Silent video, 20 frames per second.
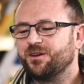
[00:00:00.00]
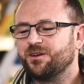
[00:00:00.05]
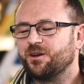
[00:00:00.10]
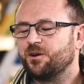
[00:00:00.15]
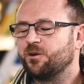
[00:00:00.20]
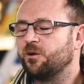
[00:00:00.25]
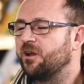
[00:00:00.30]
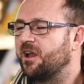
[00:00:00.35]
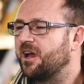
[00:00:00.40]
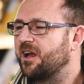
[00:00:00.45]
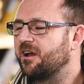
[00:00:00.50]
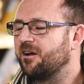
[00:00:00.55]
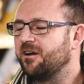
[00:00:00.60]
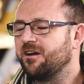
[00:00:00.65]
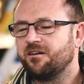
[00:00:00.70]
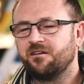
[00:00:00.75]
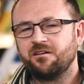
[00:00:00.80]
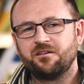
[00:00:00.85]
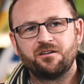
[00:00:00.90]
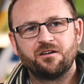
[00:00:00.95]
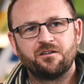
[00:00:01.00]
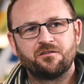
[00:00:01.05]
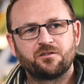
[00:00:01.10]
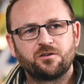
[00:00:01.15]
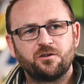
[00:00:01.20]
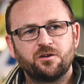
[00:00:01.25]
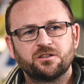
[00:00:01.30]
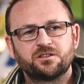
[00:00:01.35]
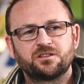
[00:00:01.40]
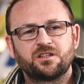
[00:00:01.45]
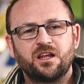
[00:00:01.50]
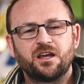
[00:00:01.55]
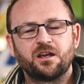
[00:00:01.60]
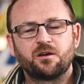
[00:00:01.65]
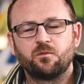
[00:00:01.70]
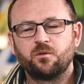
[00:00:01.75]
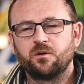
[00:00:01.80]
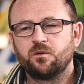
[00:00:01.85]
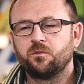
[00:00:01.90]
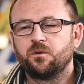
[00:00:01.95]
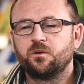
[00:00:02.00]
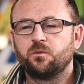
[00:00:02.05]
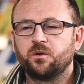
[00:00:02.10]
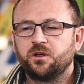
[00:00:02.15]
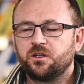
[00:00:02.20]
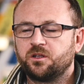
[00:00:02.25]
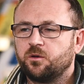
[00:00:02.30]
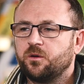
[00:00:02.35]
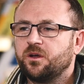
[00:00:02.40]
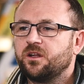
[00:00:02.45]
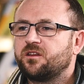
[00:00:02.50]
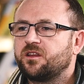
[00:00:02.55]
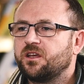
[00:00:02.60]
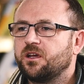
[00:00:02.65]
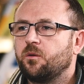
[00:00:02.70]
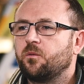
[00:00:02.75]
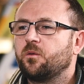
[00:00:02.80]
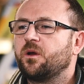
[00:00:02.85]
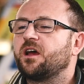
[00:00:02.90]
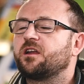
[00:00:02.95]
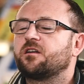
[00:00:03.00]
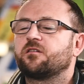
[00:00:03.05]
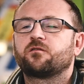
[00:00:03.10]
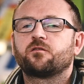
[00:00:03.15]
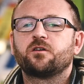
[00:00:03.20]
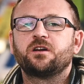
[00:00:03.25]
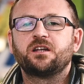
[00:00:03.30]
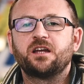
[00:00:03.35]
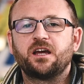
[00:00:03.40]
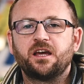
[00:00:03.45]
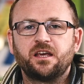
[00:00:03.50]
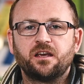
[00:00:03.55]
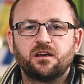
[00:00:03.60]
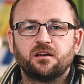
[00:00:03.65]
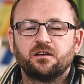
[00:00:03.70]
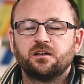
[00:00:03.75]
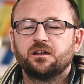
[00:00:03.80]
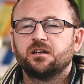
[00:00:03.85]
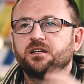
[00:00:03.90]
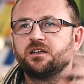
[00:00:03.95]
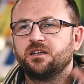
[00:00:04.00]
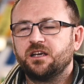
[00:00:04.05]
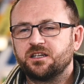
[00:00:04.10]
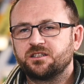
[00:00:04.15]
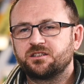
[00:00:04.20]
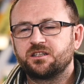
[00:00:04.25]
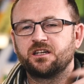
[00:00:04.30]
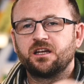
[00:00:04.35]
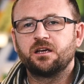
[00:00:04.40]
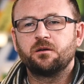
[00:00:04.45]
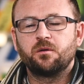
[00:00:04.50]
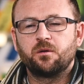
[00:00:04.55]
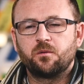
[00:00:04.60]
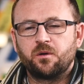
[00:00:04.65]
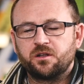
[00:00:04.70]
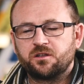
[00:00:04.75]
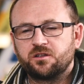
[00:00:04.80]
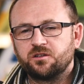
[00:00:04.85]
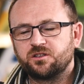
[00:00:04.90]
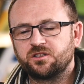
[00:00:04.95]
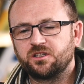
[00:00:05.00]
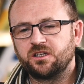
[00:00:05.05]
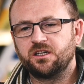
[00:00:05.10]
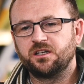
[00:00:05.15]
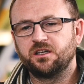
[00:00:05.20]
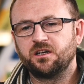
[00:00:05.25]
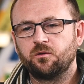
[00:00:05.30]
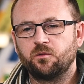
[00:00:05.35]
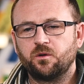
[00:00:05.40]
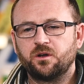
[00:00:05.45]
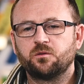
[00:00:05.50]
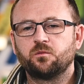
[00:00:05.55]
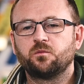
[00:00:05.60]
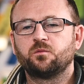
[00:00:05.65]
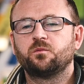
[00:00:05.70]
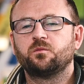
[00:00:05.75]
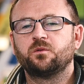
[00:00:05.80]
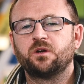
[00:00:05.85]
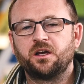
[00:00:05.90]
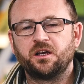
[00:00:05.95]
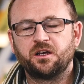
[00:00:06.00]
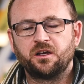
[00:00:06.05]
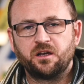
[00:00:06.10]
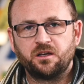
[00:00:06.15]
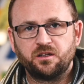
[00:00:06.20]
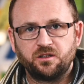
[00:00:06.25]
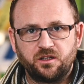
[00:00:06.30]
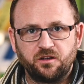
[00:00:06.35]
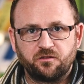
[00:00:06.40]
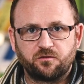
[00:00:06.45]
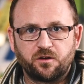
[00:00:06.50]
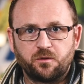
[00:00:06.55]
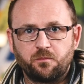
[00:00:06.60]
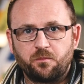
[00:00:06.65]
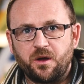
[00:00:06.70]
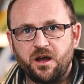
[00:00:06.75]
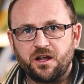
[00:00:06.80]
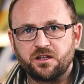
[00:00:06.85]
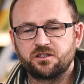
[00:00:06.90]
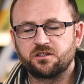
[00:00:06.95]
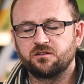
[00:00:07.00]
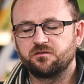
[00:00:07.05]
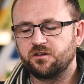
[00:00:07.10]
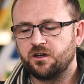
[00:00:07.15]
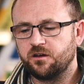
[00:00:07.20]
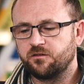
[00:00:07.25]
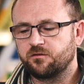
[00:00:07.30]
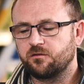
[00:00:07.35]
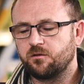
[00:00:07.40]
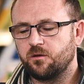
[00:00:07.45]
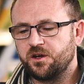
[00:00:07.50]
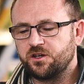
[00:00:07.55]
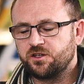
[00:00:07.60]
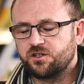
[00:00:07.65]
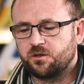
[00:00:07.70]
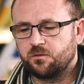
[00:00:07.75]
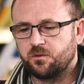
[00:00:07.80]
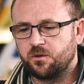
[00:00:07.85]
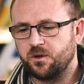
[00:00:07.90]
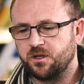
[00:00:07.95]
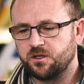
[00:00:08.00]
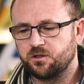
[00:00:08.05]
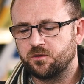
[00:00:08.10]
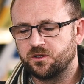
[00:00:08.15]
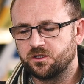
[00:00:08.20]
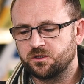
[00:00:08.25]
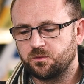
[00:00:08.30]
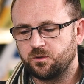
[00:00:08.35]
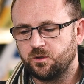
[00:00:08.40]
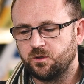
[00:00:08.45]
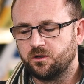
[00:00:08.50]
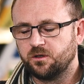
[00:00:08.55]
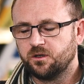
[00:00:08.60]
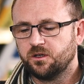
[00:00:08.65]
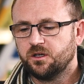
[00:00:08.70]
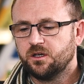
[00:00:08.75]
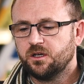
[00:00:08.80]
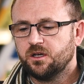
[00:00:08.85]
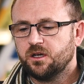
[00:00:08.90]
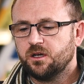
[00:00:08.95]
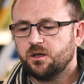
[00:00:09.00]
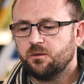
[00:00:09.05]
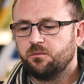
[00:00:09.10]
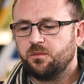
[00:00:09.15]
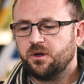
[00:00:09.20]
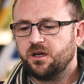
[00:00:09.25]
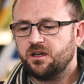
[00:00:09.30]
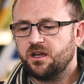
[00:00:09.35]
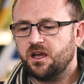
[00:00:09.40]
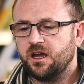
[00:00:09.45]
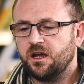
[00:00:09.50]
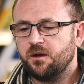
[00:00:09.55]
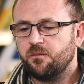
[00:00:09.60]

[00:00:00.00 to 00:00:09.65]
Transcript: You know, like, of course, like we're doing things. We had a free day yesterday. We went to see different parts of Croatia. We went to explore. But